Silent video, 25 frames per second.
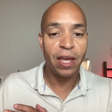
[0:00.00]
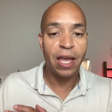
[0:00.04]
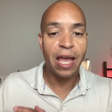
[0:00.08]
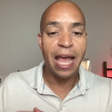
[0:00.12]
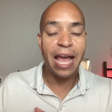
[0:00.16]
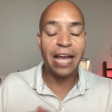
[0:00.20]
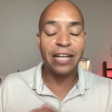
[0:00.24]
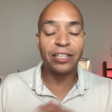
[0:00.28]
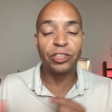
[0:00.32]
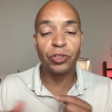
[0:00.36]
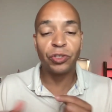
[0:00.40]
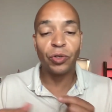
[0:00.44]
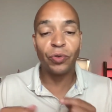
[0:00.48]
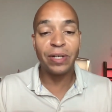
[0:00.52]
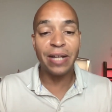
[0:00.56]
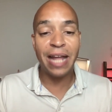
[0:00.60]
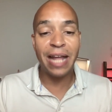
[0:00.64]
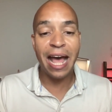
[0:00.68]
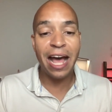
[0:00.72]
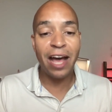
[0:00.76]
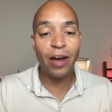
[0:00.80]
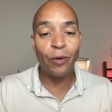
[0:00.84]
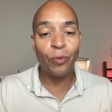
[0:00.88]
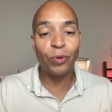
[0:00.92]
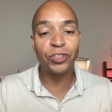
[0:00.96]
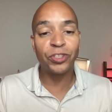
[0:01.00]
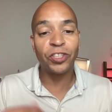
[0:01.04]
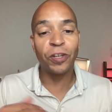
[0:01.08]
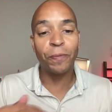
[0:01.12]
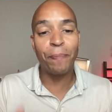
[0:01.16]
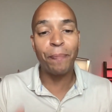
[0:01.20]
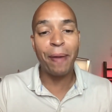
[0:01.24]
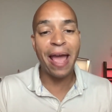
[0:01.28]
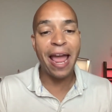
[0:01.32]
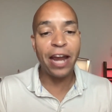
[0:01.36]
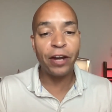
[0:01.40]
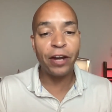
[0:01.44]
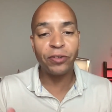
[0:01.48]
And so now what your
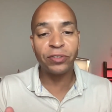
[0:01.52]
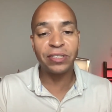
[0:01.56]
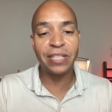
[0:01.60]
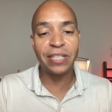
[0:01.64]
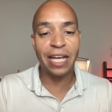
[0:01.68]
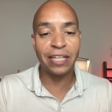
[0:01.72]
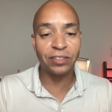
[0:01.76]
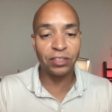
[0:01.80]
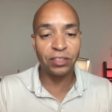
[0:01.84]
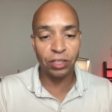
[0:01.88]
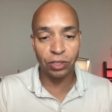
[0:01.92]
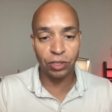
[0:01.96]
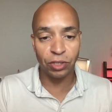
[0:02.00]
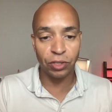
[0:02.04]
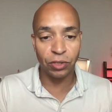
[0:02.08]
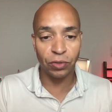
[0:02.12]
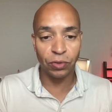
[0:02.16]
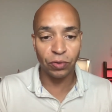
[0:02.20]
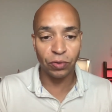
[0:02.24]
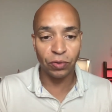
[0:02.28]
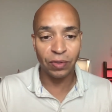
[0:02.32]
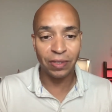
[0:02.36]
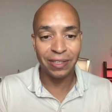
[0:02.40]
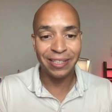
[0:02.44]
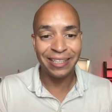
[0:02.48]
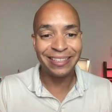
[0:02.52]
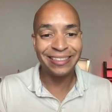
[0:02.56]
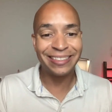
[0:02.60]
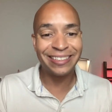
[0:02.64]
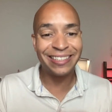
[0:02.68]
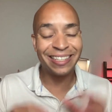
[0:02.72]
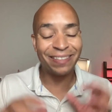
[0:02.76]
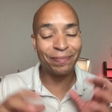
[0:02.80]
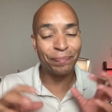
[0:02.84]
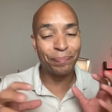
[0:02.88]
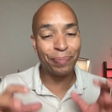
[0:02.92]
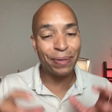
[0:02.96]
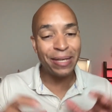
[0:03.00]
pancreas has to do
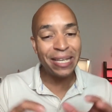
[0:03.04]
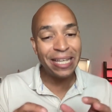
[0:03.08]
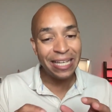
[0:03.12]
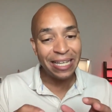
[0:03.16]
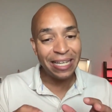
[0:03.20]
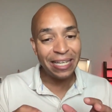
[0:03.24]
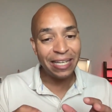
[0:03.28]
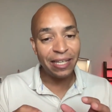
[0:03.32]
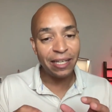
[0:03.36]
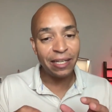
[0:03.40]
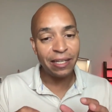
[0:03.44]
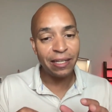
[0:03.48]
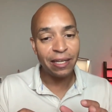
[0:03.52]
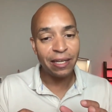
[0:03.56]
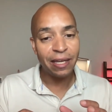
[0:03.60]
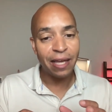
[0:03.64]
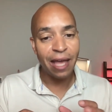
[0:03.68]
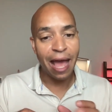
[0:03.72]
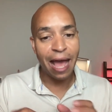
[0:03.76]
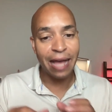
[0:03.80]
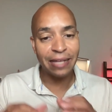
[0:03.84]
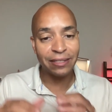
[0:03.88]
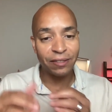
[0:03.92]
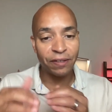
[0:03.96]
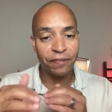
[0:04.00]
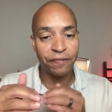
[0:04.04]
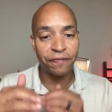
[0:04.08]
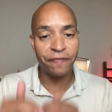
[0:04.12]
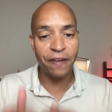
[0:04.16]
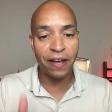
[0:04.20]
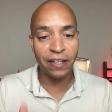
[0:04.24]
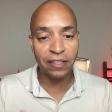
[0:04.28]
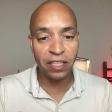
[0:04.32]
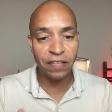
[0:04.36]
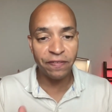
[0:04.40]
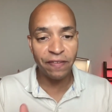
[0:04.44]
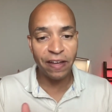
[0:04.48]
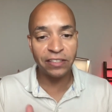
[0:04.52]
to be as
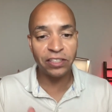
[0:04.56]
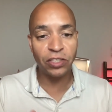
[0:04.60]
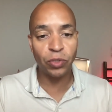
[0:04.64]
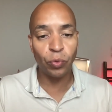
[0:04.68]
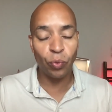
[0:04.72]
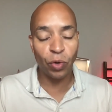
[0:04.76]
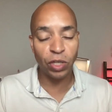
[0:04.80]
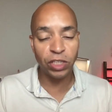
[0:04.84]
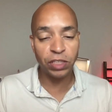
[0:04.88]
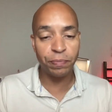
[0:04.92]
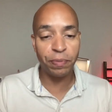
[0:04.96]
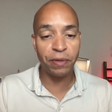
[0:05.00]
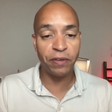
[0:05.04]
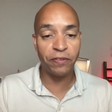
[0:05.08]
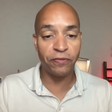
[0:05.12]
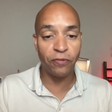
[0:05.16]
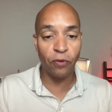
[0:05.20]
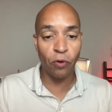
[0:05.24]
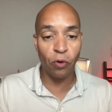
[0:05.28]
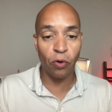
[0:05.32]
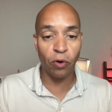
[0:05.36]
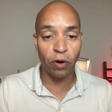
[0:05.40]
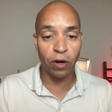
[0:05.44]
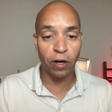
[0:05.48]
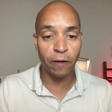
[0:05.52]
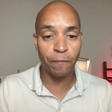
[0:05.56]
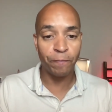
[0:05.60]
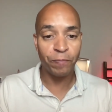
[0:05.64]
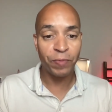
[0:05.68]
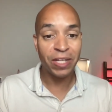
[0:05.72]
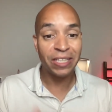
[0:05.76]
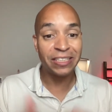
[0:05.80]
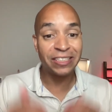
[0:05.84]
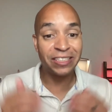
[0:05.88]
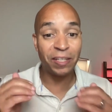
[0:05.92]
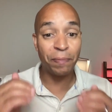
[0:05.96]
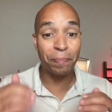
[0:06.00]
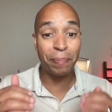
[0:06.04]
effective as it was before,
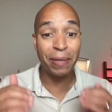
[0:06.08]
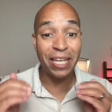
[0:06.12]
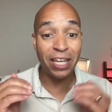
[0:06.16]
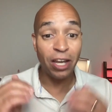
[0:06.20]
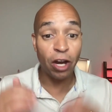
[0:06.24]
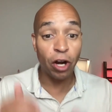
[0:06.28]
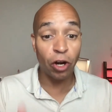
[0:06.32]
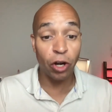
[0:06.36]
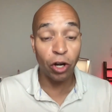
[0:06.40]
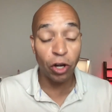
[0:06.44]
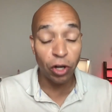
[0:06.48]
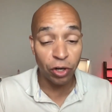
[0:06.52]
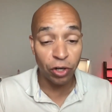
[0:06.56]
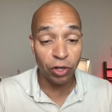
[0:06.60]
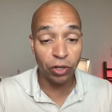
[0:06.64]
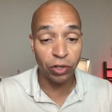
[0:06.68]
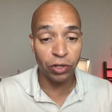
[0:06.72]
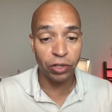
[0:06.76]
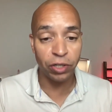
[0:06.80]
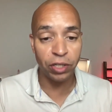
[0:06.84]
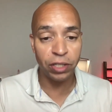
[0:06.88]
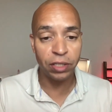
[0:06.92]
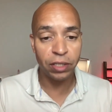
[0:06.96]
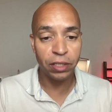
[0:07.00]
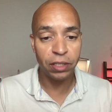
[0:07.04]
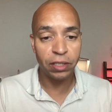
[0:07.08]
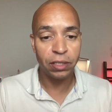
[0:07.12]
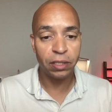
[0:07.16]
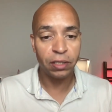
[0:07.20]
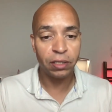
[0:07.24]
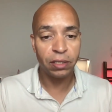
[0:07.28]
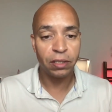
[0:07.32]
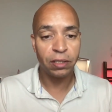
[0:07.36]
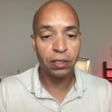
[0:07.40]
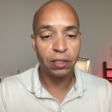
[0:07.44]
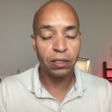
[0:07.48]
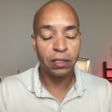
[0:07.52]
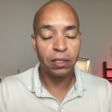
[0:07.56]
to be heard
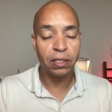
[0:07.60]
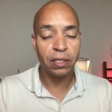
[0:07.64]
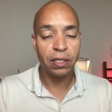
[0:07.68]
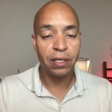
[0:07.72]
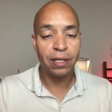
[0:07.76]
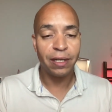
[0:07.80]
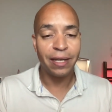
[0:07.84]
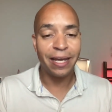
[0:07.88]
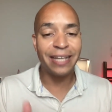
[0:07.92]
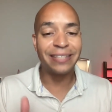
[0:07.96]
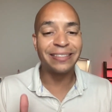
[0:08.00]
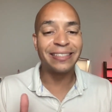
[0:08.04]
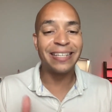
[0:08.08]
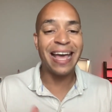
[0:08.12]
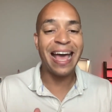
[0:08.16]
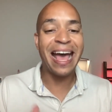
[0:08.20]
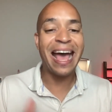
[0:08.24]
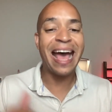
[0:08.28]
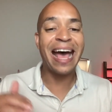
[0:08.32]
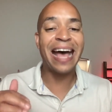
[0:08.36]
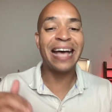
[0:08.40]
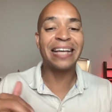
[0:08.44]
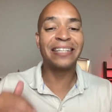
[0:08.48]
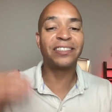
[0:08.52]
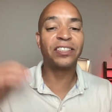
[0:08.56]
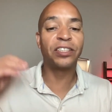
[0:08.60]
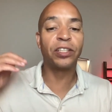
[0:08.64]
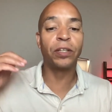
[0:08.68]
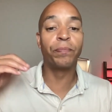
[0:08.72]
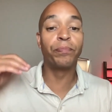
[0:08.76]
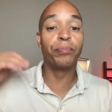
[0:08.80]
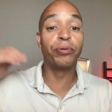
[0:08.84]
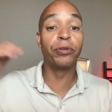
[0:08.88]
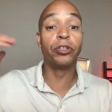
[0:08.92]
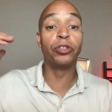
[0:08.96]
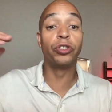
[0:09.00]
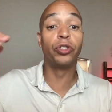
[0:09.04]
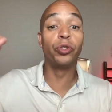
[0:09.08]
is it has to
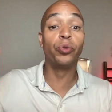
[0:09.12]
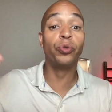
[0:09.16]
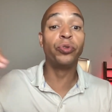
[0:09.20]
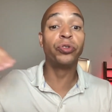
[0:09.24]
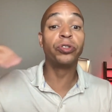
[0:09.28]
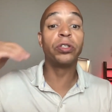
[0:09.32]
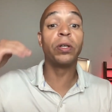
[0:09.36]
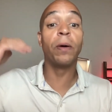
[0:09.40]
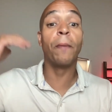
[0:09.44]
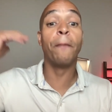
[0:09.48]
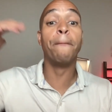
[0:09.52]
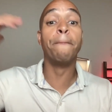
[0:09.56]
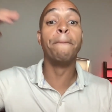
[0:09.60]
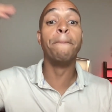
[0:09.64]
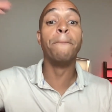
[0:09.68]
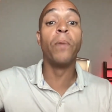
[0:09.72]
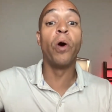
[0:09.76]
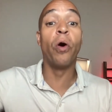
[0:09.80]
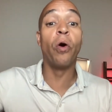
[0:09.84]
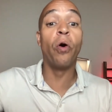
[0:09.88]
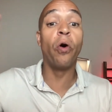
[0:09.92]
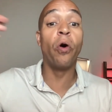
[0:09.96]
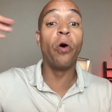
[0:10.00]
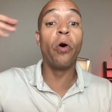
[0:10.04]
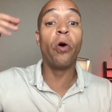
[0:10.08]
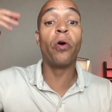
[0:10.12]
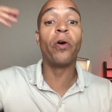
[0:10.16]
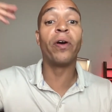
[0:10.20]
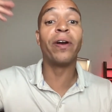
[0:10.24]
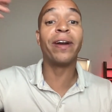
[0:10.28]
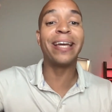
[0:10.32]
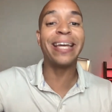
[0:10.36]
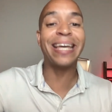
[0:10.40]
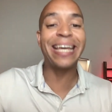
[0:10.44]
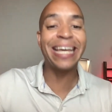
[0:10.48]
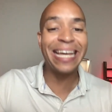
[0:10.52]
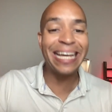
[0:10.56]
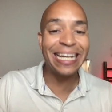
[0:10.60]
produce more
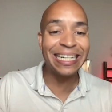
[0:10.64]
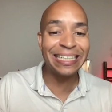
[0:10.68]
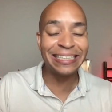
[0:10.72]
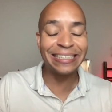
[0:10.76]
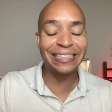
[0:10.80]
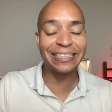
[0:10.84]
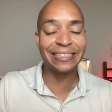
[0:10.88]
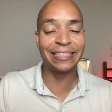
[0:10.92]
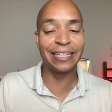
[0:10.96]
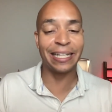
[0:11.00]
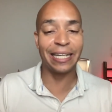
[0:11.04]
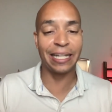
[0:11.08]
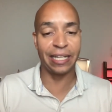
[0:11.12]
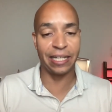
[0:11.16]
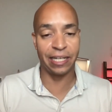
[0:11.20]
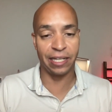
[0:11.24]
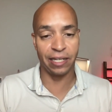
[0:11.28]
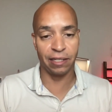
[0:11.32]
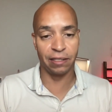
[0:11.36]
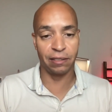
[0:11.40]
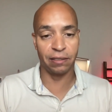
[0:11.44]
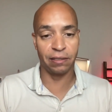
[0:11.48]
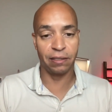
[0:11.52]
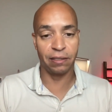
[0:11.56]
insulin.